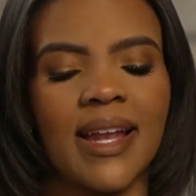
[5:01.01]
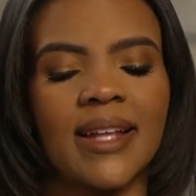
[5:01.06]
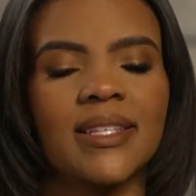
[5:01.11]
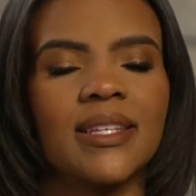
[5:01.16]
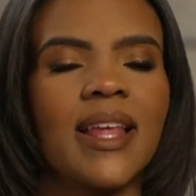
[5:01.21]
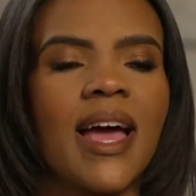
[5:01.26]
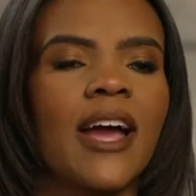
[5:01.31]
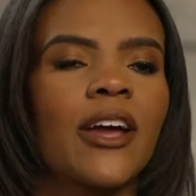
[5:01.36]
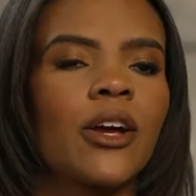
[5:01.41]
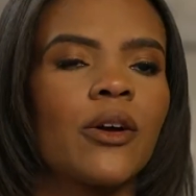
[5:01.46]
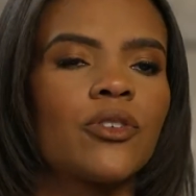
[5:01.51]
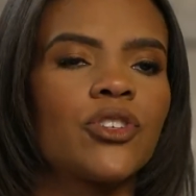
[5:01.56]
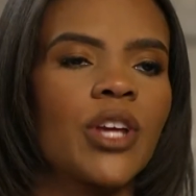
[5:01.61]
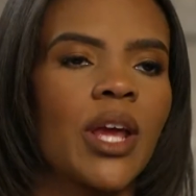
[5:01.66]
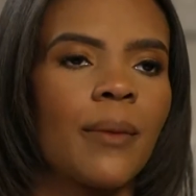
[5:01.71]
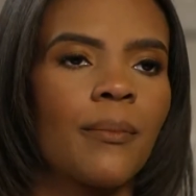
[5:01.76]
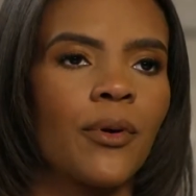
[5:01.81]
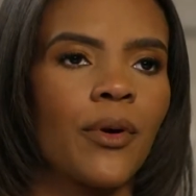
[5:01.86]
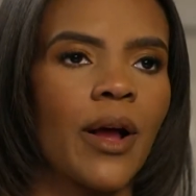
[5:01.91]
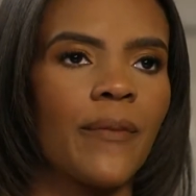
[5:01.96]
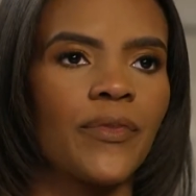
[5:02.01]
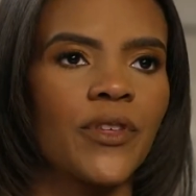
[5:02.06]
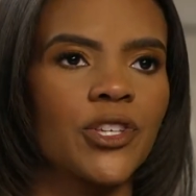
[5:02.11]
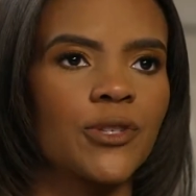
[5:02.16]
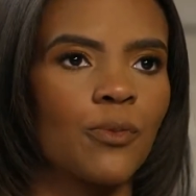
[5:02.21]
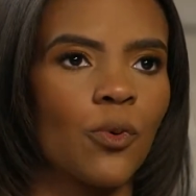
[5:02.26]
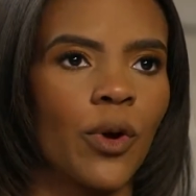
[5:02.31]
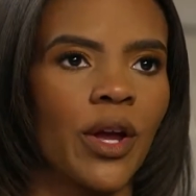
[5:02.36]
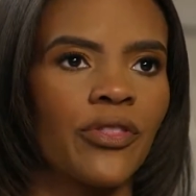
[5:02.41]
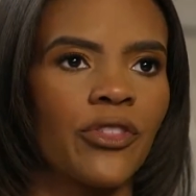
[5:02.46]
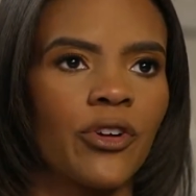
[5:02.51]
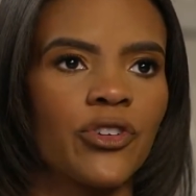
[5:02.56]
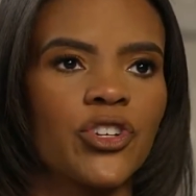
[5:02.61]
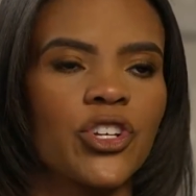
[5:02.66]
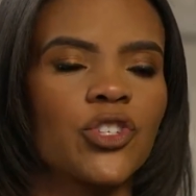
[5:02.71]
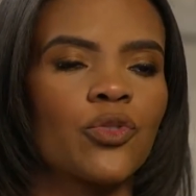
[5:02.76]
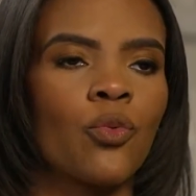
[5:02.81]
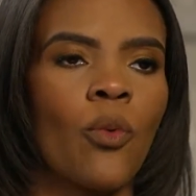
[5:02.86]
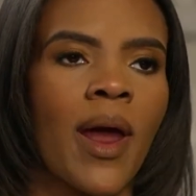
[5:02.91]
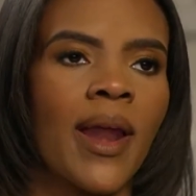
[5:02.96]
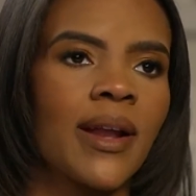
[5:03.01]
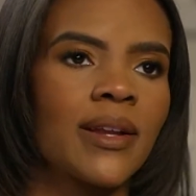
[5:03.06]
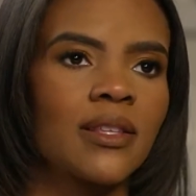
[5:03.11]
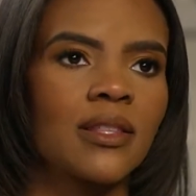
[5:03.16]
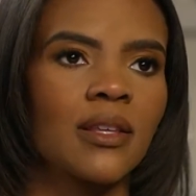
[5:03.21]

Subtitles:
it's an echo chamber at this point. They're just writing to